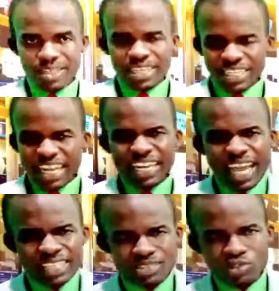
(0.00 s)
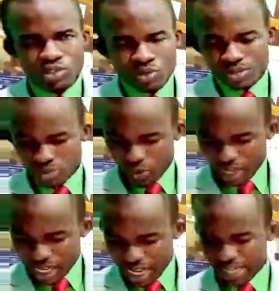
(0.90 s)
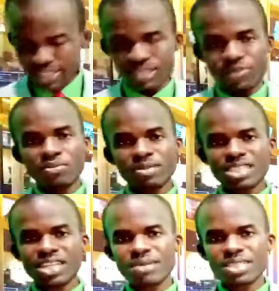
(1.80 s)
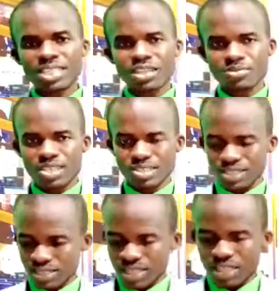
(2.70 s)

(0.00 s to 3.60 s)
The next truth we learned from Islamic scriptures